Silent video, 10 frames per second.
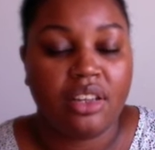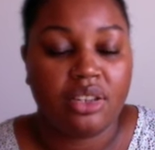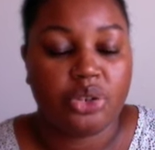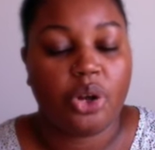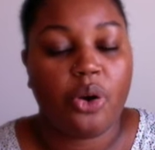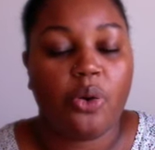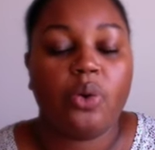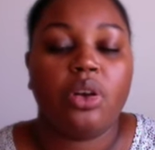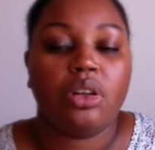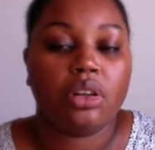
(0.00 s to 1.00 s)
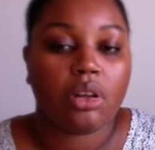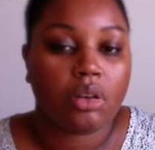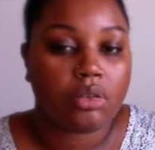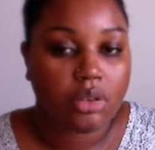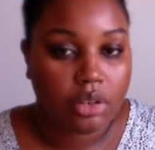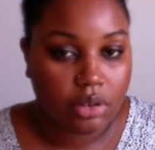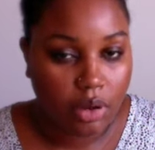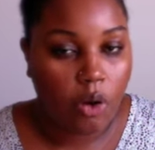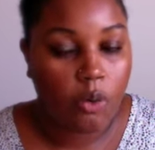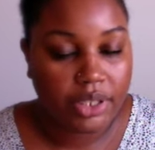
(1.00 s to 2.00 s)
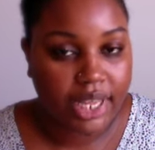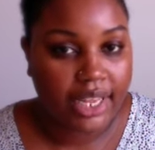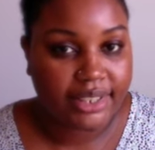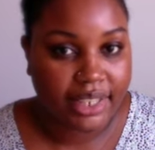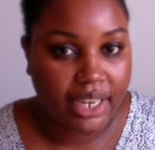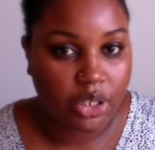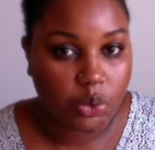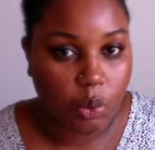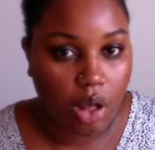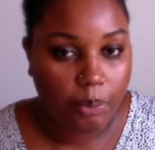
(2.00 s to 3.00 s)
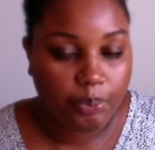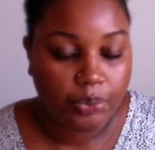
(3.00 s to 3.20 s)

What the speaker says: So always ask that as well.